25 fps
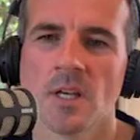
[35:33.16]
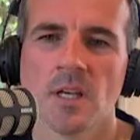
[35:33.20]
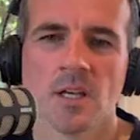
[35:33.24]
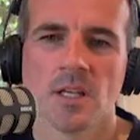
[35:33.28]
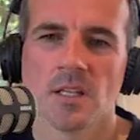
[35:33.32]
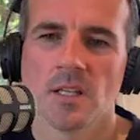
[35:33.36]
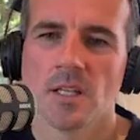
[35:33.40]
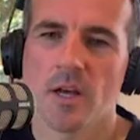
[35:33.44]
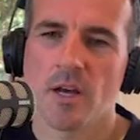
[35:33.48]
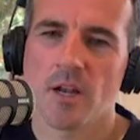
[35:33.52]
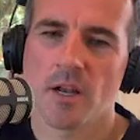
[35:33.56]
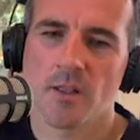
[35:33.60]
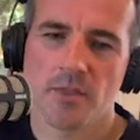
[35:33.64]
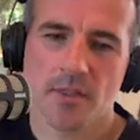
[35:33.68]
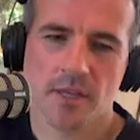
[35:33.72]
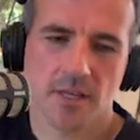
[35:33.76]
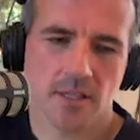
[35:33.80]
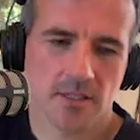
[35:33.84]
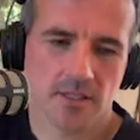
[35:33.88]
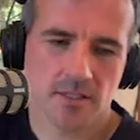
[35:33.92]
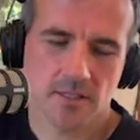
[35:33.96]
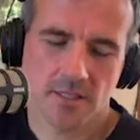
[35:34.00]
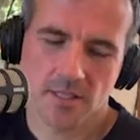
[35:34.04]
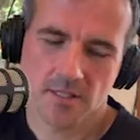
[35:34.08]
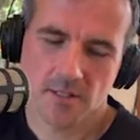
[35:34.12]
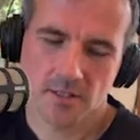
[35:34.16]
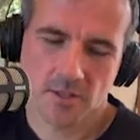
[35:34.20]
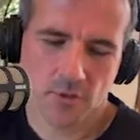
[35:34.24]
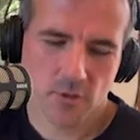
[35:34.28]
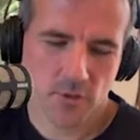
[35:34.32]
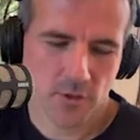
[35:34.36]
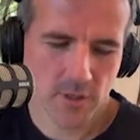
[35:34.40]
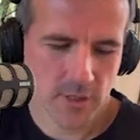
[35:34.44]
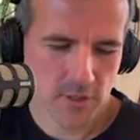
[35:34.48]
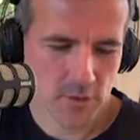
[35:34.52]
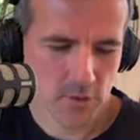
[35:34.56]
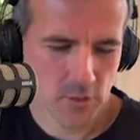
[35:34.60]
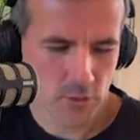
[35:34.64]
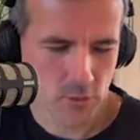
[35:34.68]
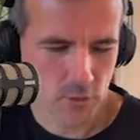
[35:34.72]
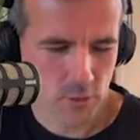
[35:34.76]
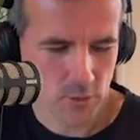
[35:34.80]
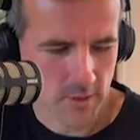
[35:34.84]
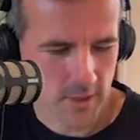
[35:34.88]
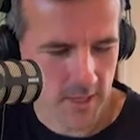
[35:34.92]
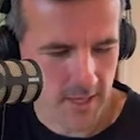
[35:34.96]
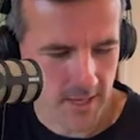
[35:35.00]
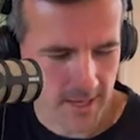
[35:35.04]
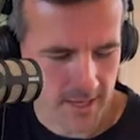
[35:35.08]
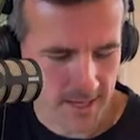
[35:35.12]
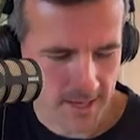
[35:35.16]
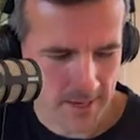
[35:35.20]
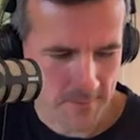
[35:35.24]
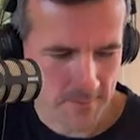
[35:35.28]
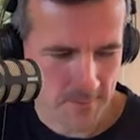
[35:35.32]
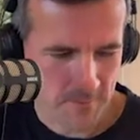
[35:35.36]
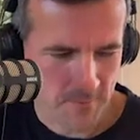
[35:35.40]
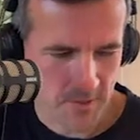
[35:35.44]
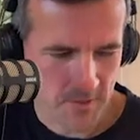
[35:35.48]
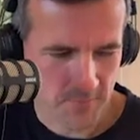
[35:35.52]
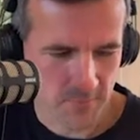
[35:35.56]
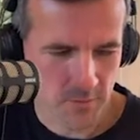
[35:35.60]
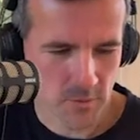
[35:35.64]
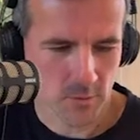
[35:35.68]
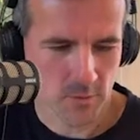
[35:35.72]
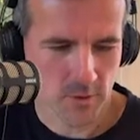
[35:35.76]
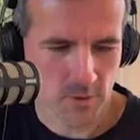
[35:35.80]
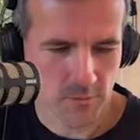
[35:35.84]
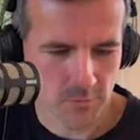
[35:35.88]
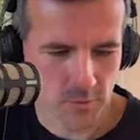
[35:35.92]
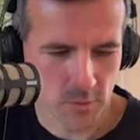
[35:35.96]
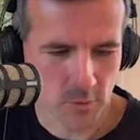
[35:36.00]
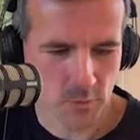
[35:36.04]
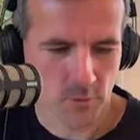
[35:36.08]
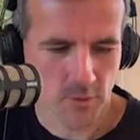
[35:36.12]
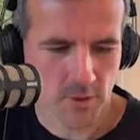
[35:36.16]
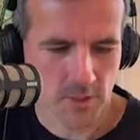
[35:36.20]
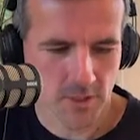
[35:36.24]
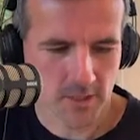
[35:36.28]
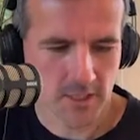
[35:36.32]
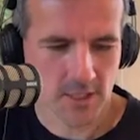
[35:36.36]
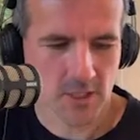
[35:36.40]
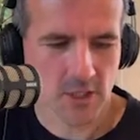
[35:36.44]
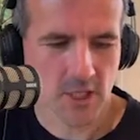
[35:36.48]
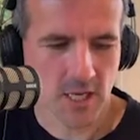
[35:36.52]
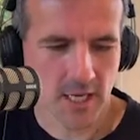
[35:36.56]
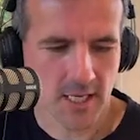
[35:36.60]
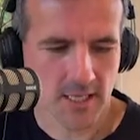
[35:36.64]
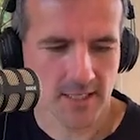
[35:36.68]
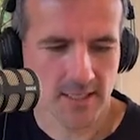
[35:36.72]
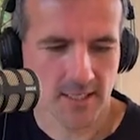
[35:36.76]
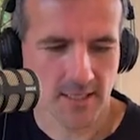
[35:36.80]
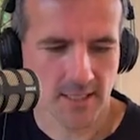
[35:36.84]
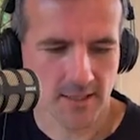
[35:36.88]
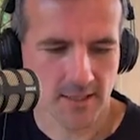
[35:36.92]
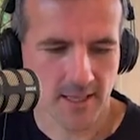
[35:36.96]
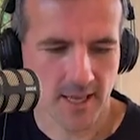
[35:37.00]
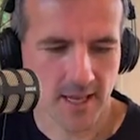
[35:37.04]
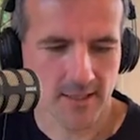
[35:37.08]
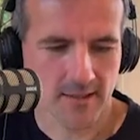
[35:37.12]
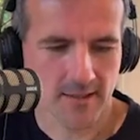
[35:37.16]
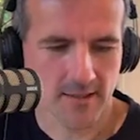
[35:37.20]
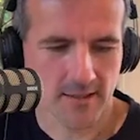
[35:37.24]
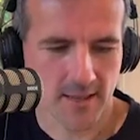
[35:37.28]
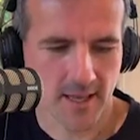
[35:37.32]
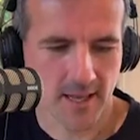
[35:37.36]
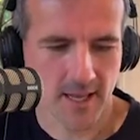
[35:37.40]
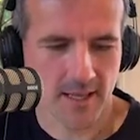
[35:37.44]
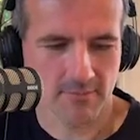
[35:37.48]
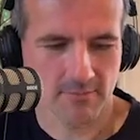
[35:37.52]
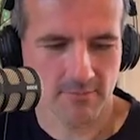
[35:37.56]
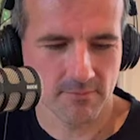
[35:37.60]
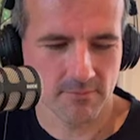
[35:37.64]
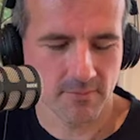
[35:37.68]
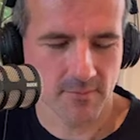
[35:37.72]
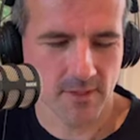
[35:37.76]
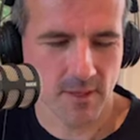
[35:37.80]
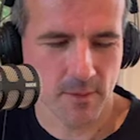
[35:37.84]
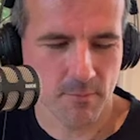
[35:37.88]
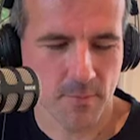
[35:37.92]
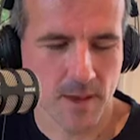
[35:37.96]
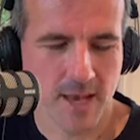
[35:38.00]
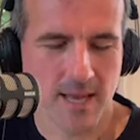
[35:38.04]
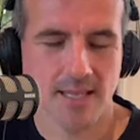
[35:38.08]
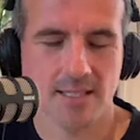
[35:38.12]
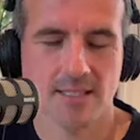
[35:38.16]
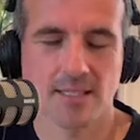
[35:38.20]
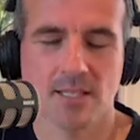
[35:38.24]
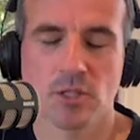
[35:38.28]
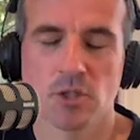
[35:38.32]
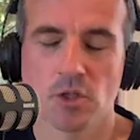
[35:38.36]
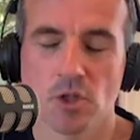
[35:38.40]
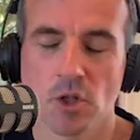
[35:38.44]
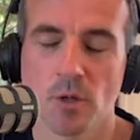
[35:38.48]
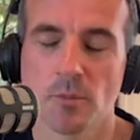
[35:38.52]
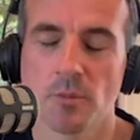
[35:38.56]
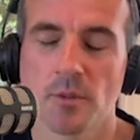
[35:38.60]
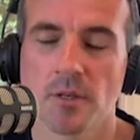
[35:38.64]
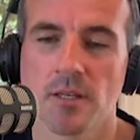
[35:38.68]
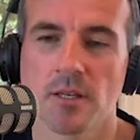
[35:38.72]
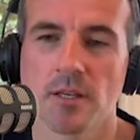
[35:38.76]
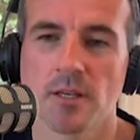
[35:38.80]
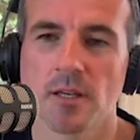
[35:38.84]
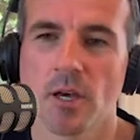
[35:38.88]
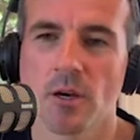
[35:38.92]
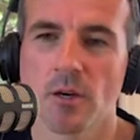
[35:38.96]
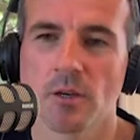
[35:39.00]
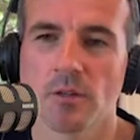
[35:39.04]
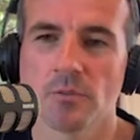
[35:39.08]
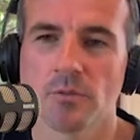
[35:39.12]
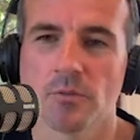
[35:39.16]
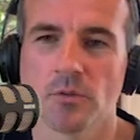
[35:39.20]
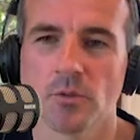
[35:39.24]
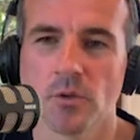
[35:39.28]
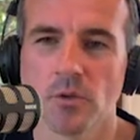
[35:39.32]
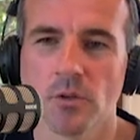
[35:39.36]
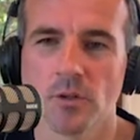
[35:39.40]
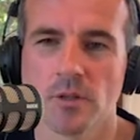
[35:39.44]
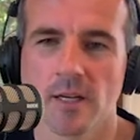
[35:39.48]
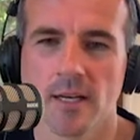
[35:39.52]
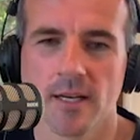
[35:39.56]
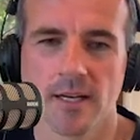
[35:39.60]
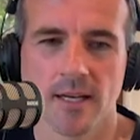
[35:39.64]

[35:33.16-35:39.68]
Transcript: No, and I think it's critical if you're really chasing that amazing job that you're going for.